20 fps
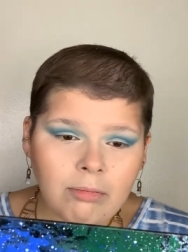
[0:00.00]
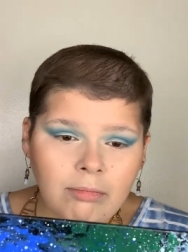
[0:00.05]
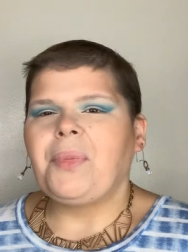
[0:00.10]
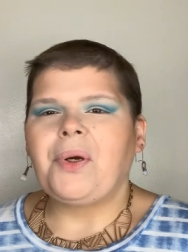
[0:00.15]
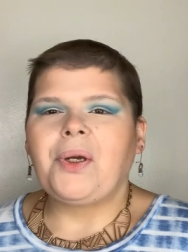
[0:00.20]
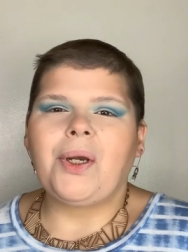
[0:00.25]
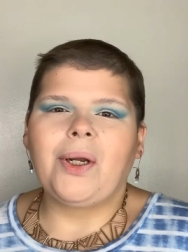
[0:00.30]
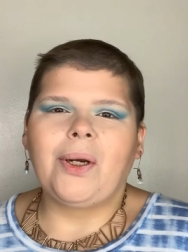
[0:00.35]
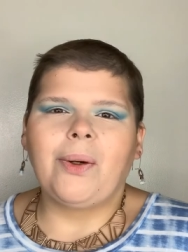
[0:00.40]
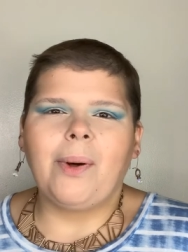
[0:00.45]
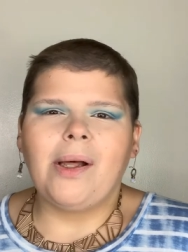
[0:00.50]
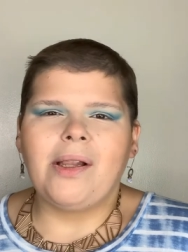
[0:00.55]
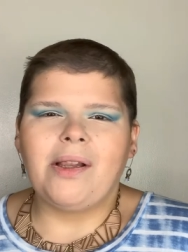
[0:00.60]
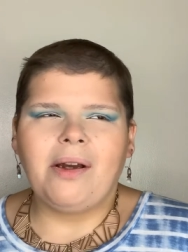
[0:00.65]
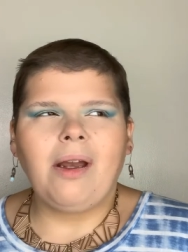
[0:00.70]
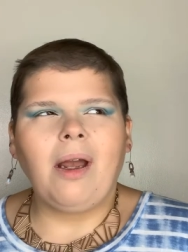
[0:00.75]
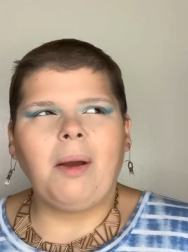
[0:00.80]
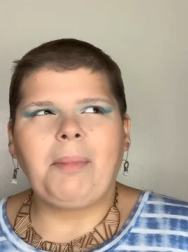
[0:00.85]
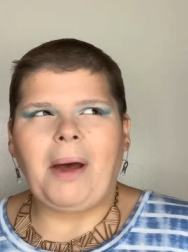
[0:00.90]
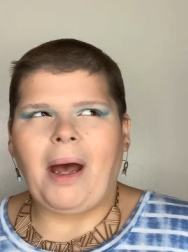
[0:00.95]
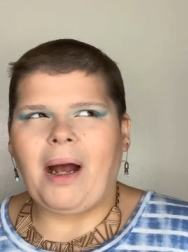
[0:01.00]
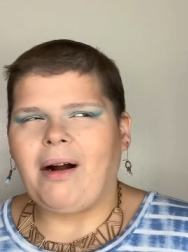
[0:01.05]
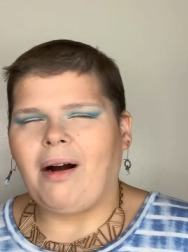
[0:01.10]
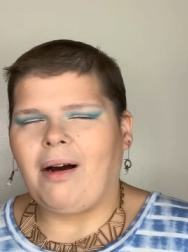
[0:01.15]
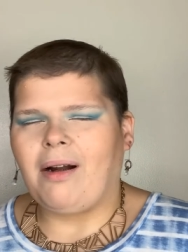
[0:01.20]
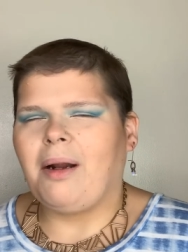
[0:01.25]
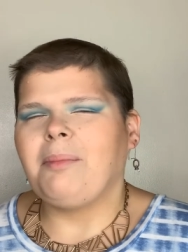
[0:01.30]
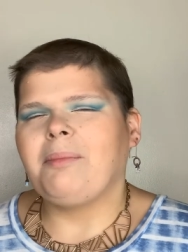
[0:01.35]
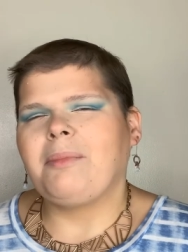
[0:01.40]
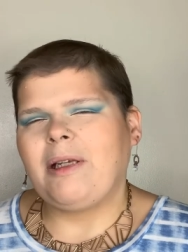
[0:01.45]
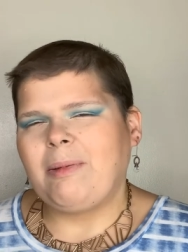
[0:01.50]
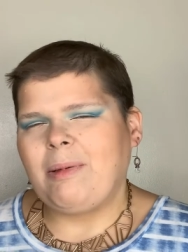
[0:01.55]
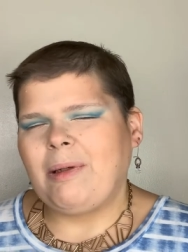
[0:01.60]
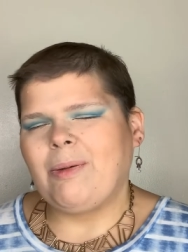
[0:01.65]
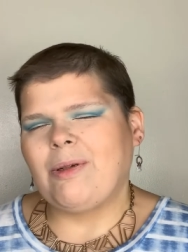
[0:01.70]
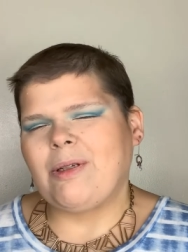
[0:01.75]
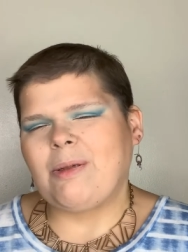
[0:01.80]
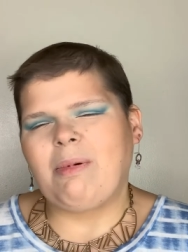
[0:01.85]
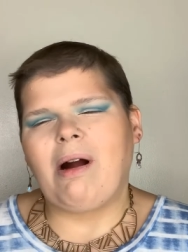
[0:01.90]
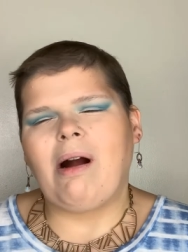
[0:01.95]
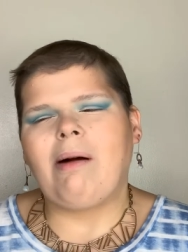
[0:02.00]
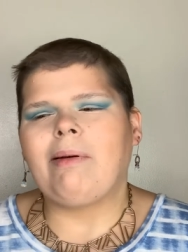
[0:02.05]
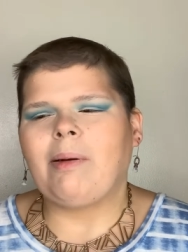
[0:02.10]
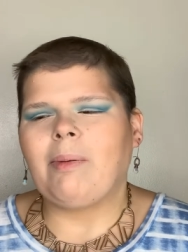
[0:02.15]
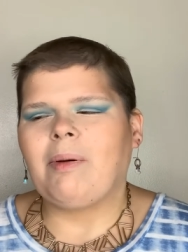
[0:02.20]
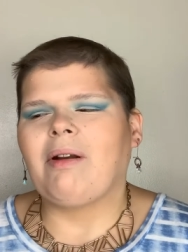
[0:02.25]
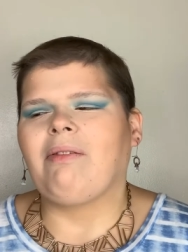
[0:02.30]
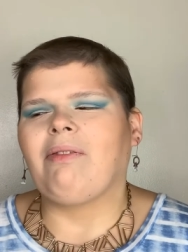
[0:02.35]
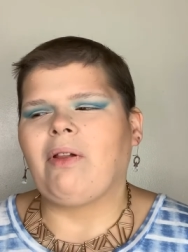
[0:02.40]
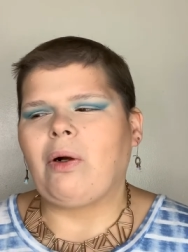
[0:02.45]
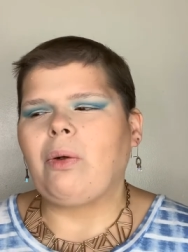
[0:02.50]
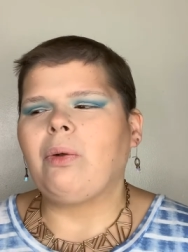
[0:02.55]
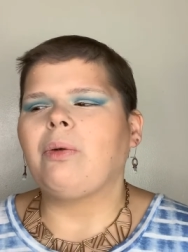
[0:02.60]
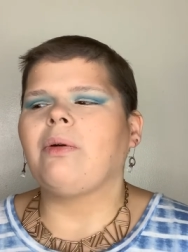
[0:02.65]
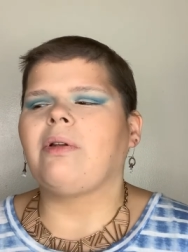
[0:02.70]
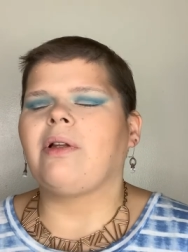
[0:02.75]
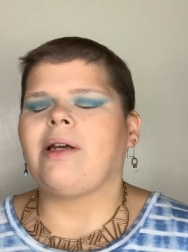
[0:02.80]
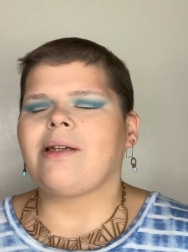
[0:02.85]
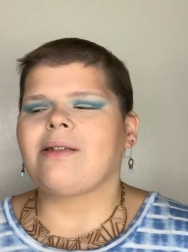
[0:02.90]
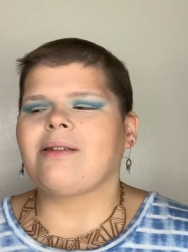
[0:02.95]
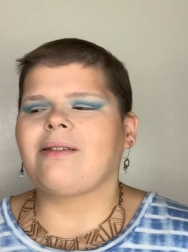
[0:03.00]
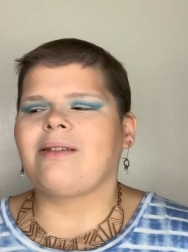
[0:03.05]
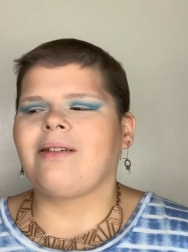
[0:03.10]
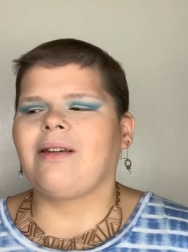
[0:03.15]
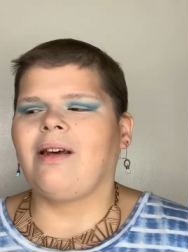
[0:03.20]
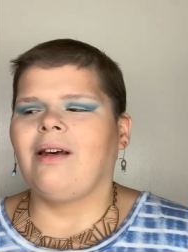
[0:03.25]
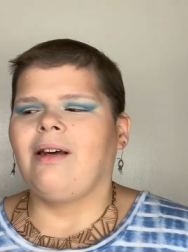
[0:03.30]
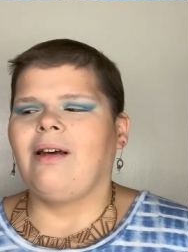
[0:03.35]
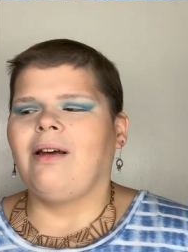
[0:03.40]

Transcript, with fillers: But you know what, looking back on it, Mimi was probably one of the coolest